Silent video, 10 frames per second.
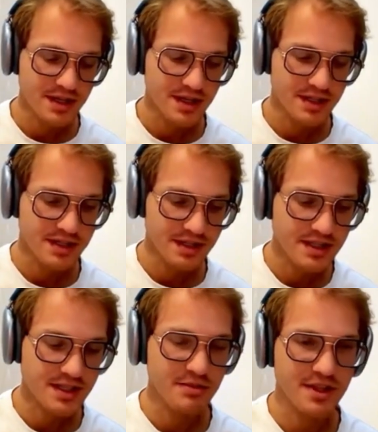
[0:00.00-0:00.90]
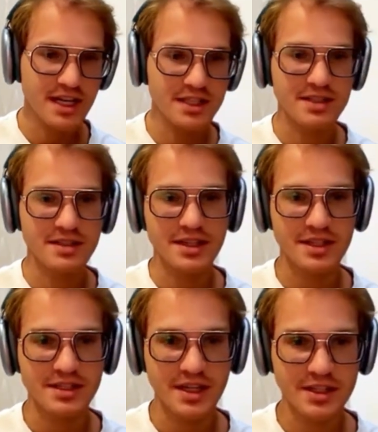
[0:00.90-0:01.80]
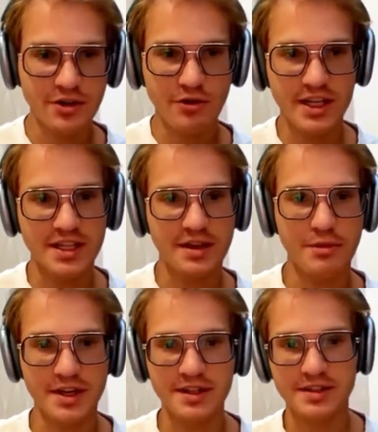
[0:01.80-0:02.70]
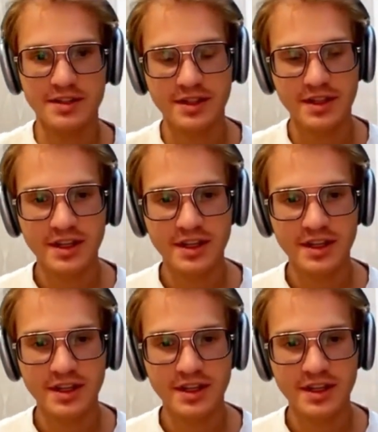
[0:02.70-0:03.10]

the system that is integrating with